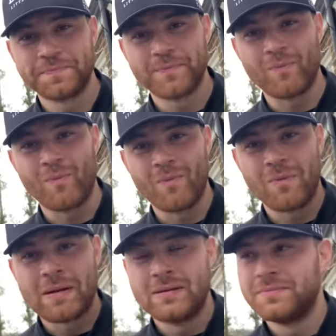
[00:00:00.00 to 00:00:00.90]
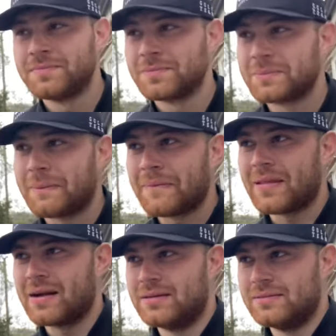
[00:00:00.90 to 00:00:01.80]
It's amazing because I know after
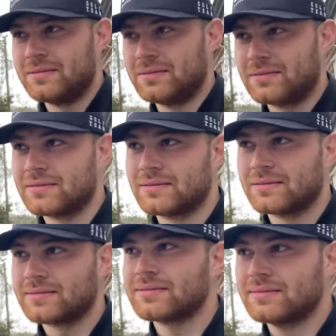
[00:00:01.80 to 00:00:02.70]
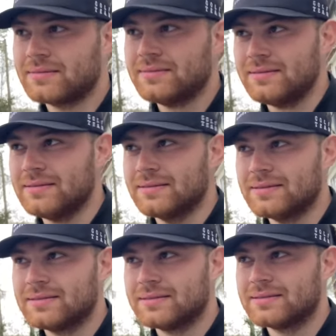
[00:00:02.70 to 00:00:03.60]
some teams like win the league, sometimes it's easy to
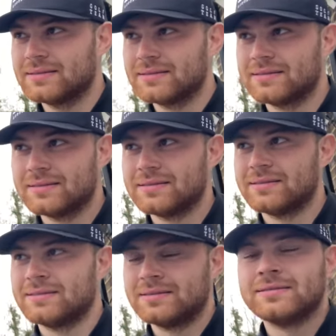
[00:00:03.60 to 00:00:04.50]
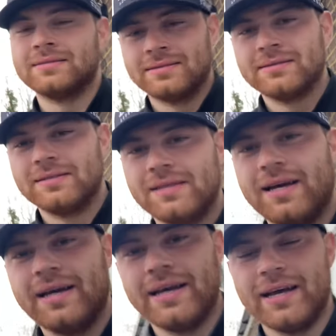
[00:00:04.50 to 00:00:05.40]
not you know play as well. I guess you know.
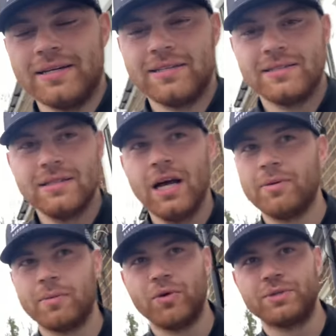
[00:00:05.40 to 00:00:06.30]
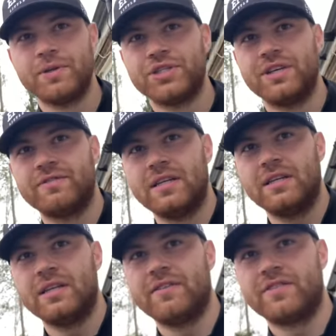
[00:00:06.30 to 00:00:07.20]
Yeah, yeah. Um, no, the boys put a shift in.
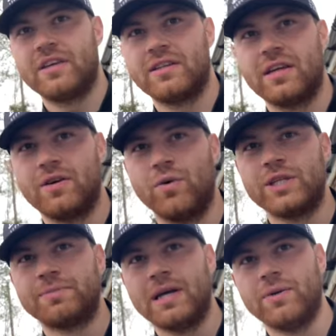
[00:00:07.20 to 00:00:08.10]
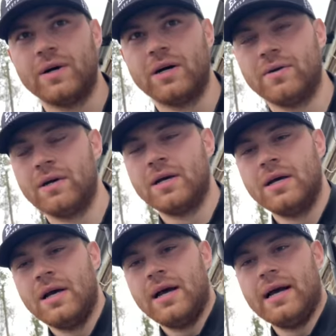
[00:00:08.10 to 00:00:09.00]
they, yeah, they, they always amazing. play well,
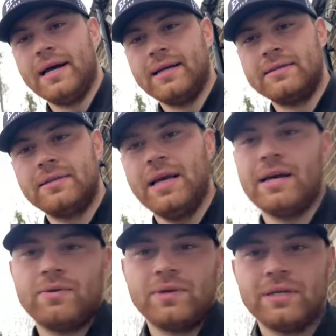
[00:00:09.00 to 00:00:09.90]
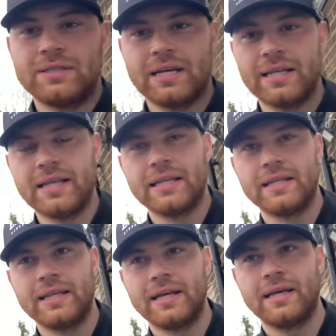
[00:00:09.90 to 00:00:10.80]
and yeah. yeah, it was, at the end
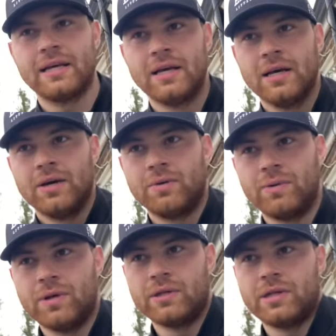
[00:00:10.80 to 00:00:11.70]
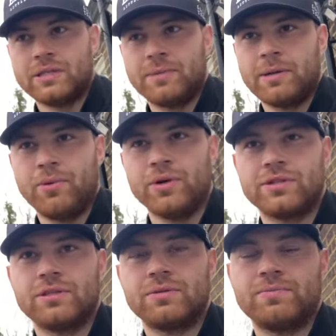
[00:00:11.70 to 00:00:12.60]
of the day we want as many
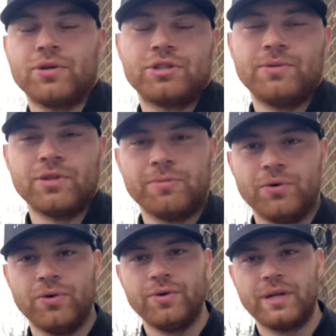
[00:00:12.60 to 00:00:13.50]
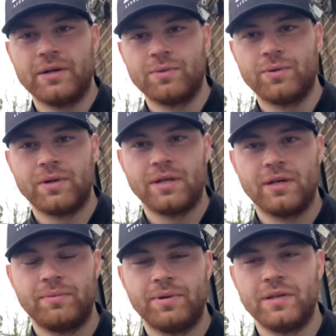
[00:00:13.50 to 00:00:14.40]
points as possible on the board and we want
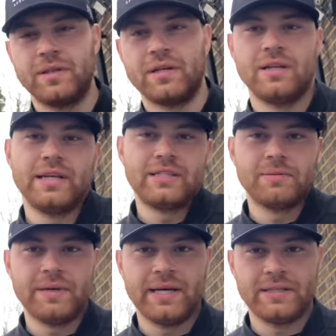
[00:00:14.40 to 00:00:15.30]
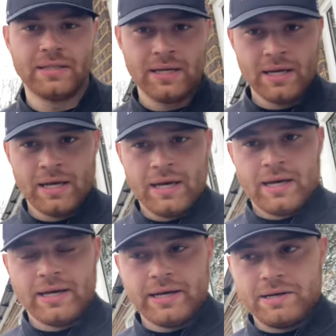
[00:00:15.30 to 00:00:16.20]
to put the league to bed
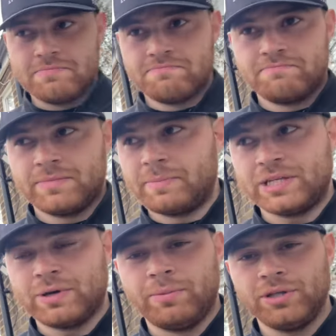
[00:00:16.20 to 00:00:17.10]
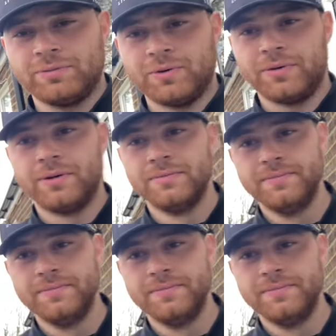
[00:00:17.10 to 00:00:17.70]
um, yeah. the best way possible.